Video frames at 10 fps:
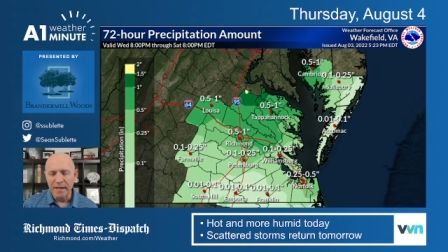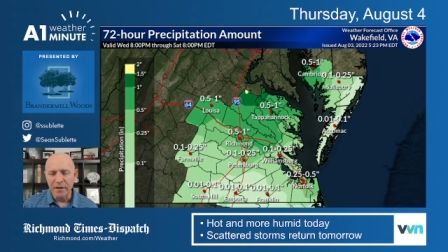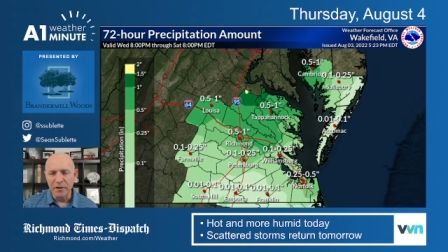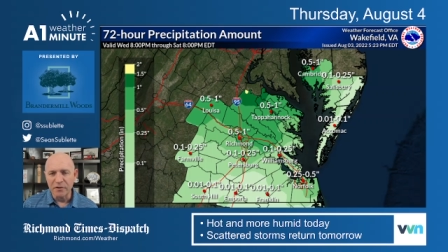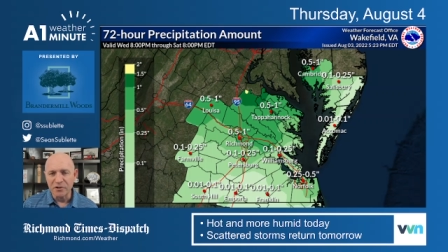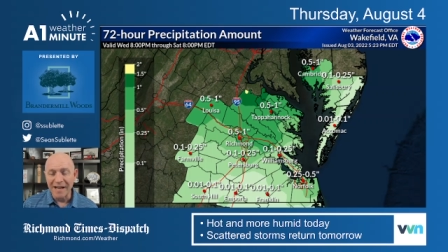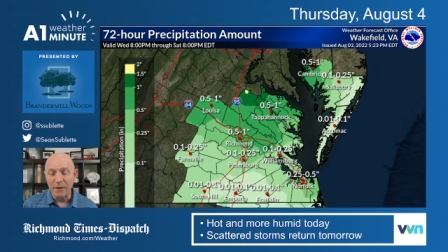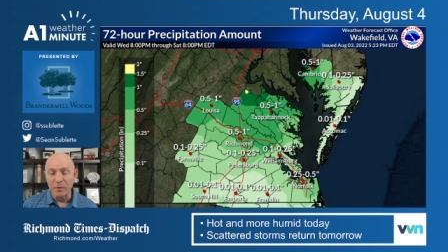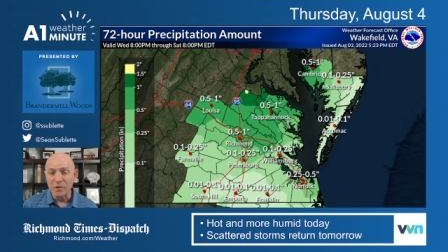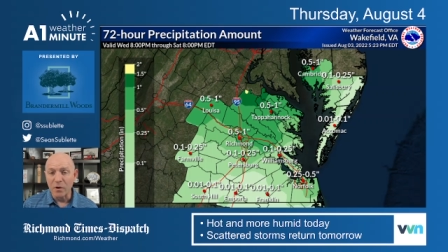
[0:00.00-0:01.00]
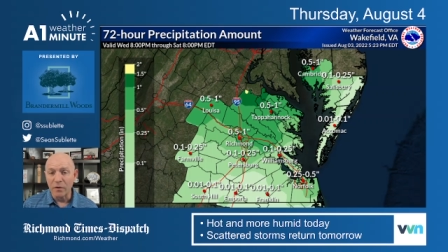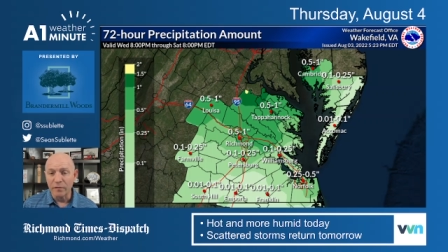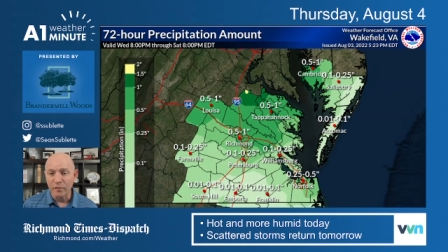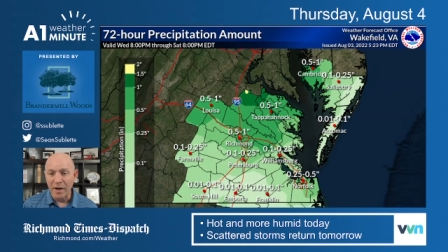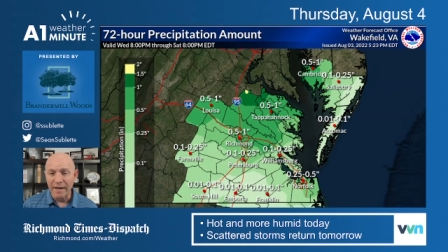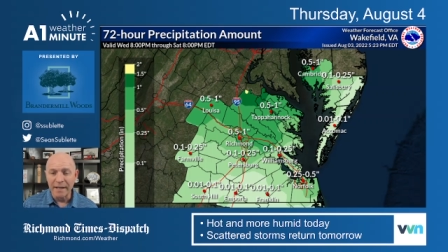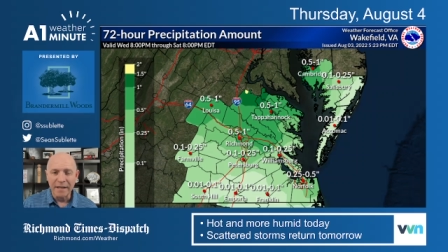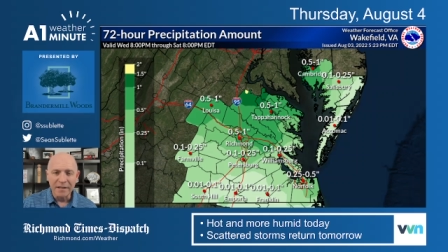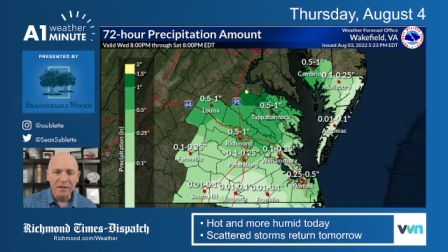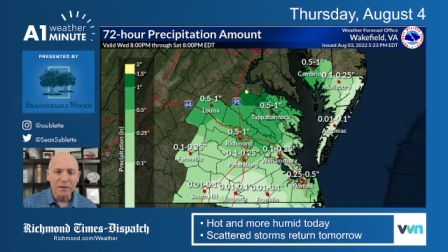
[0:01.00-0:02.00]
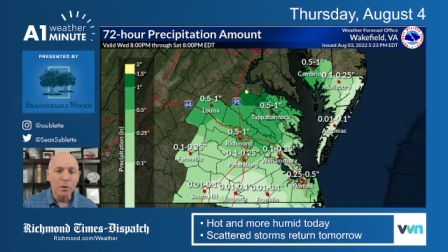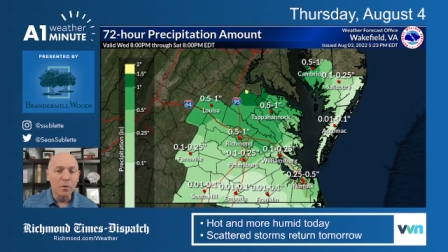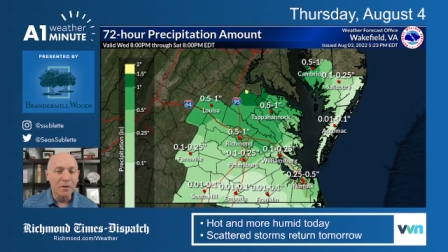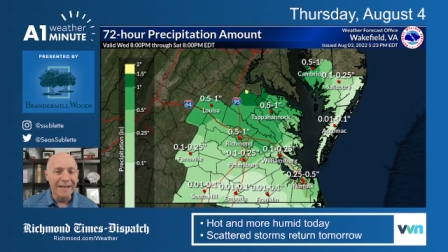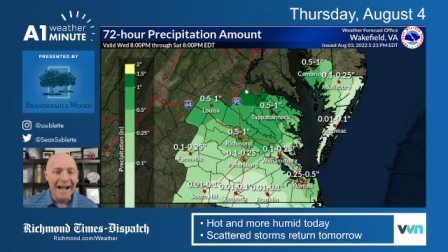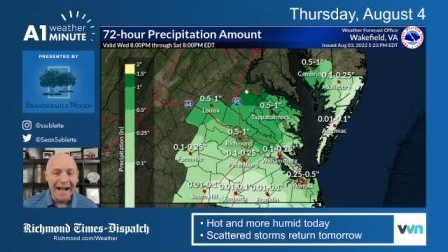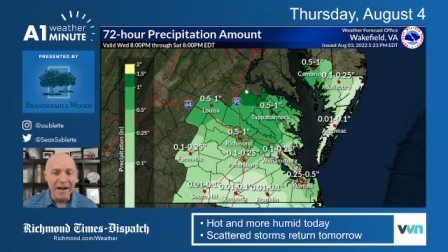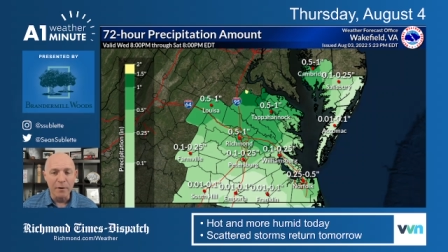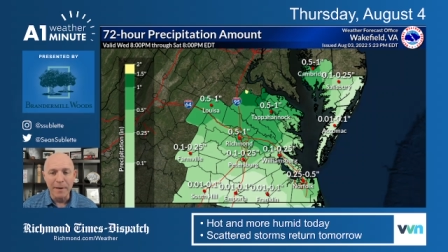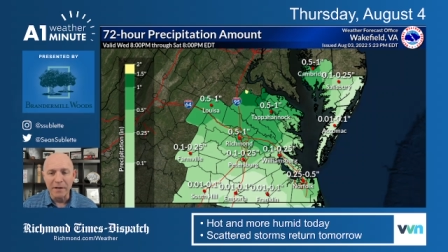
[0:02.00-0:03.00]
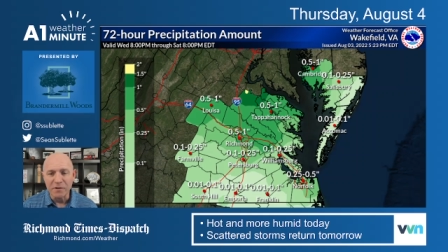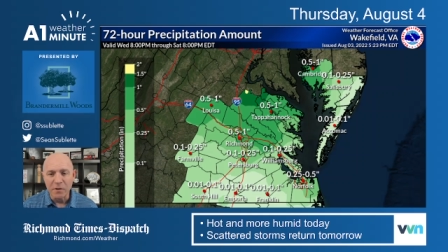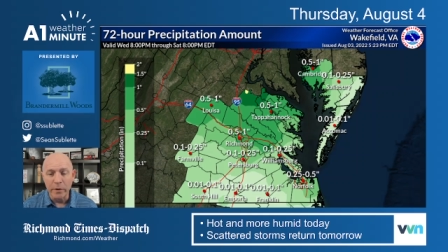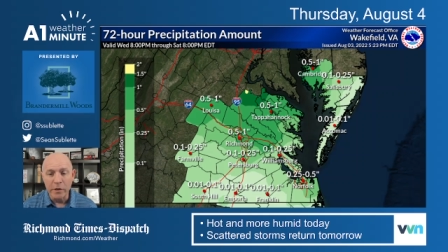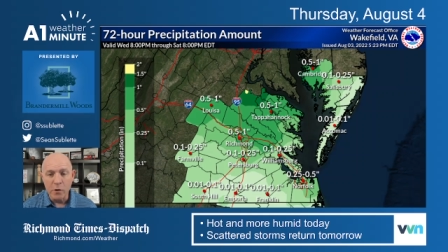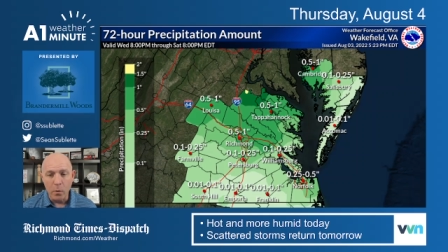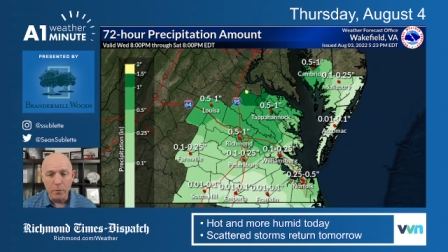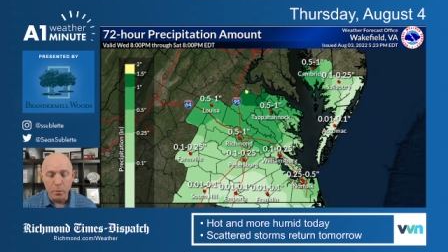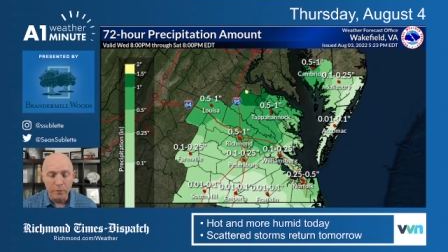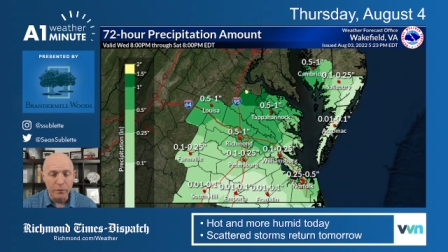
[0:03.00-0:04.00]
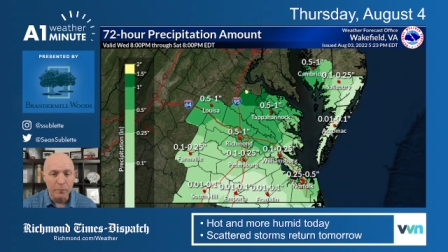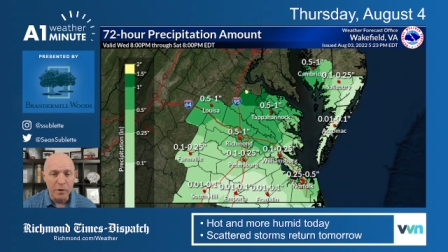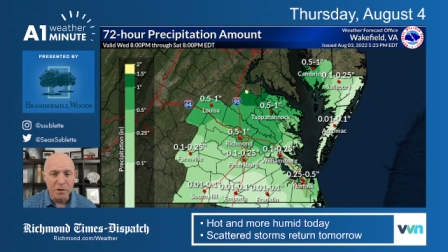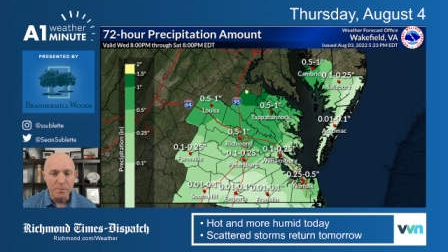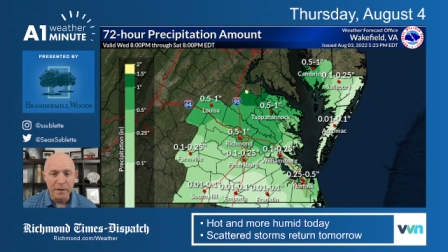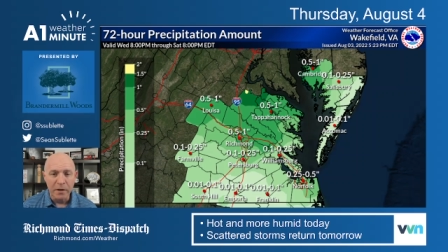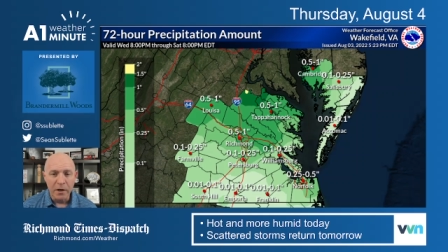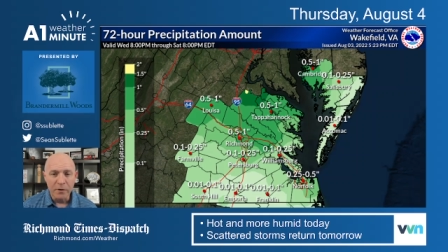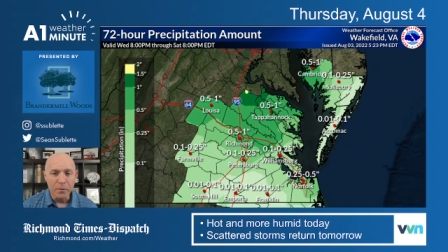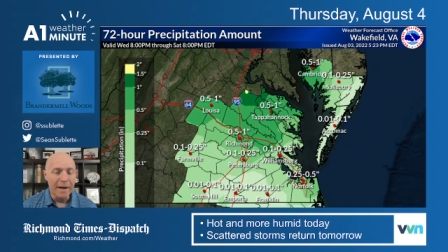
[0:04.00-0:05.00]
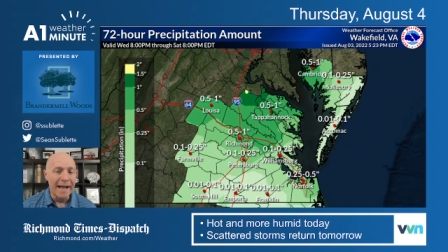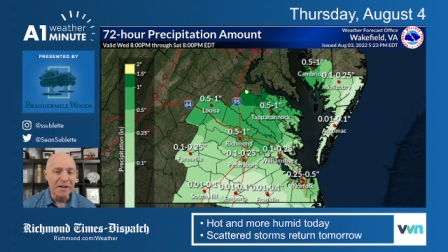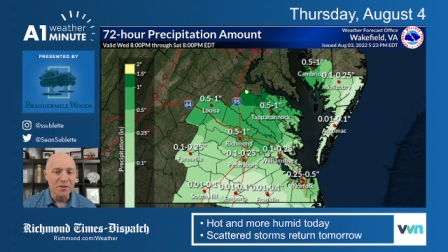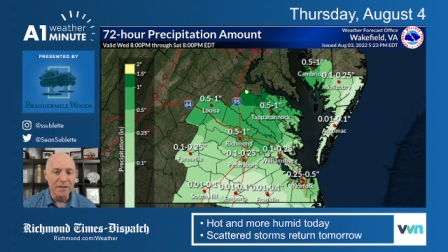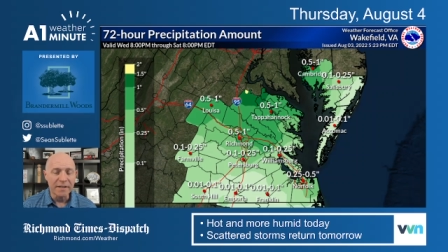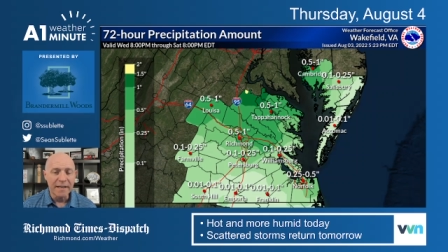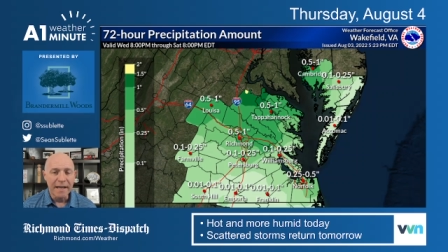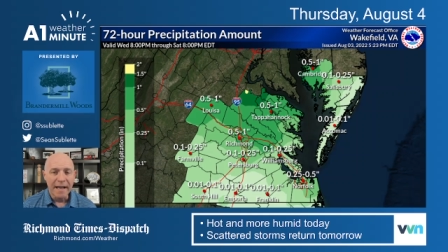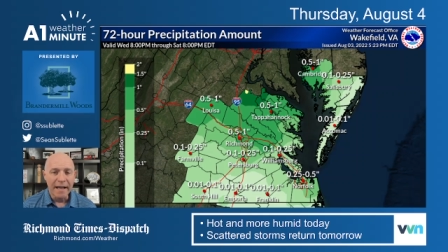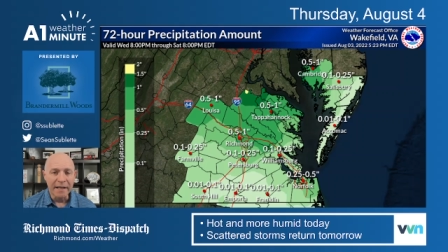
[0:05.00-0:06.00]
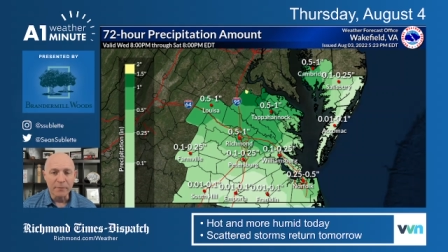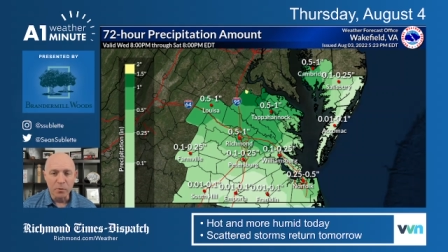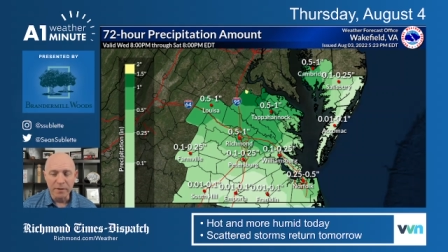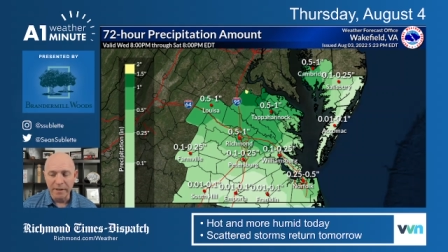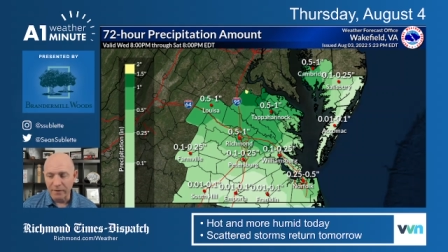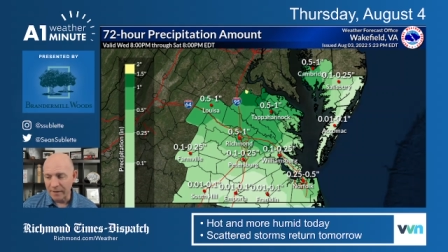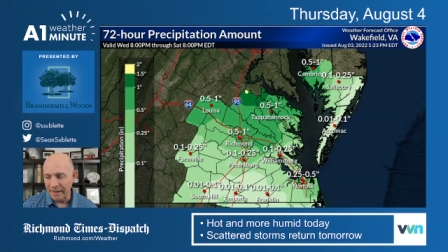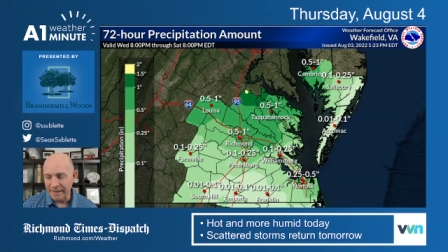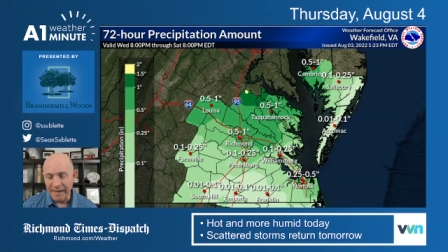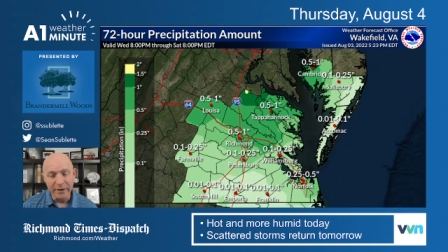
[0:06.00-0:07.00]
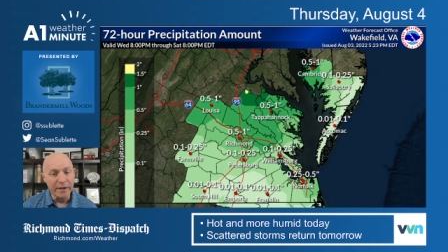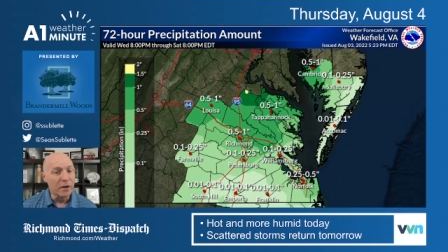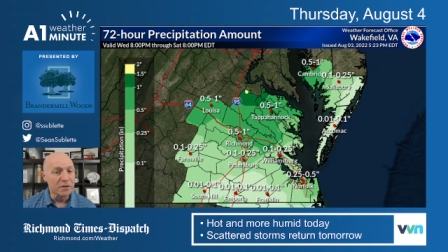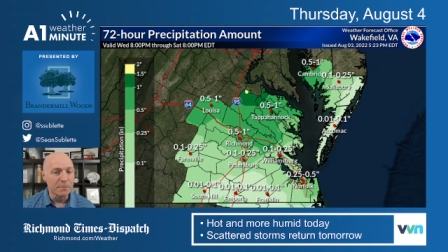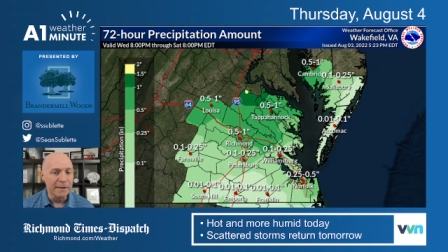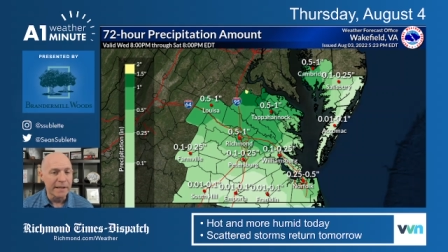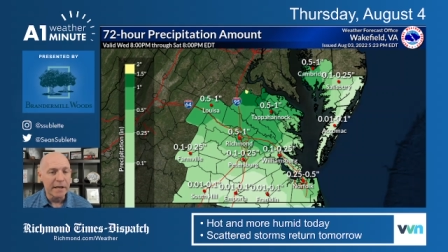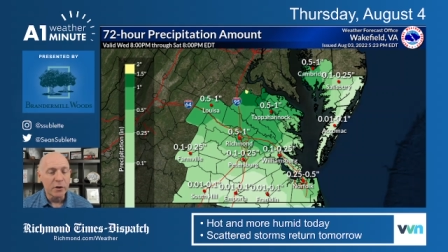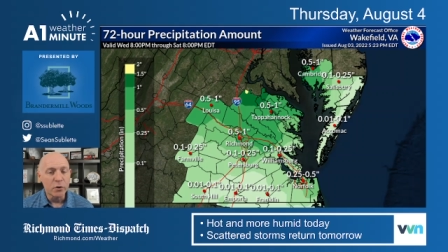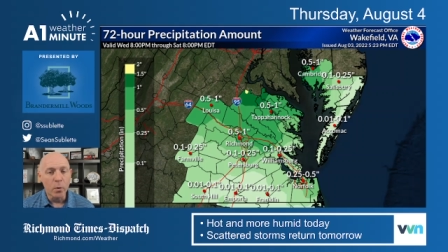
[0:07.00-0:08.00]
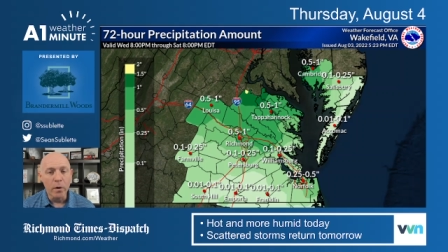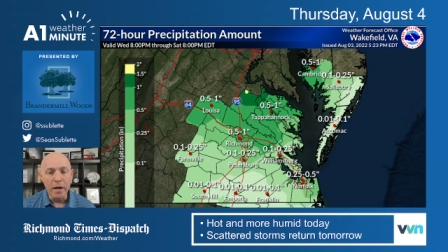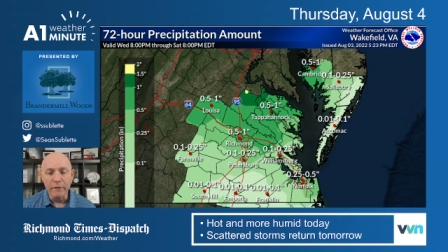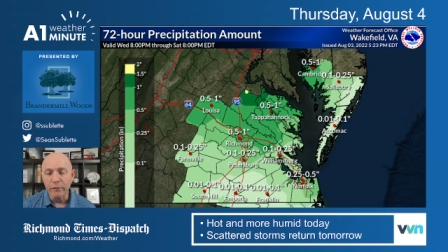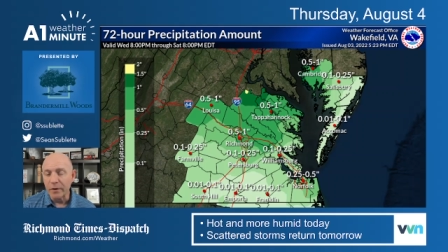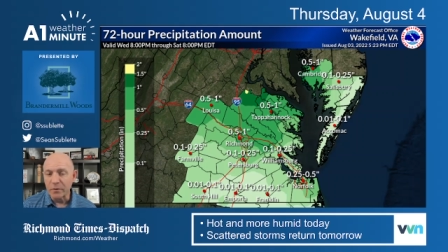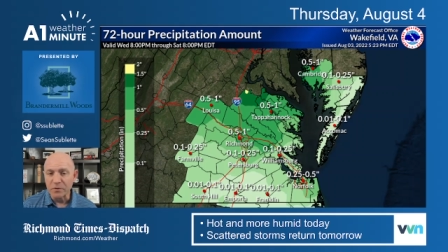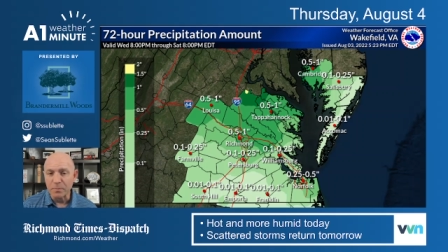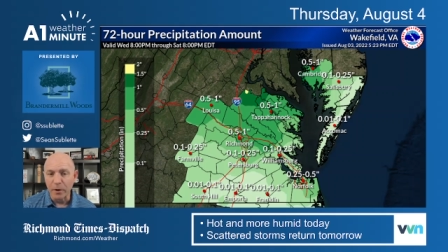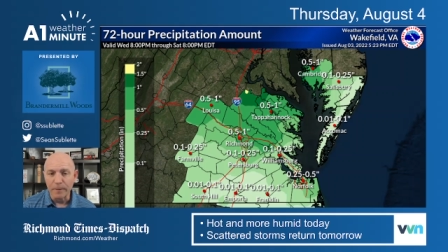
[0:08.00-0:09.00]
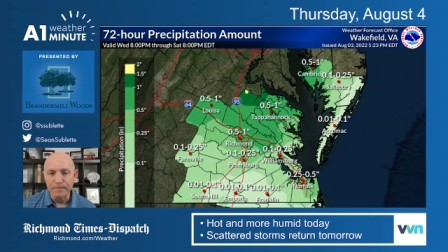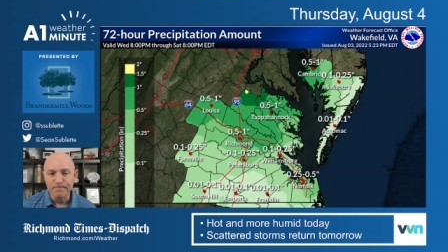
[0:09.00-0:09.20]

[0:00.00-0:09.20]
and thunder showers on Friday. Locally, higher amounts going northward from Richmond toward Ashland, heading up toward Caroline County, and ultimately toward Fredericksburg.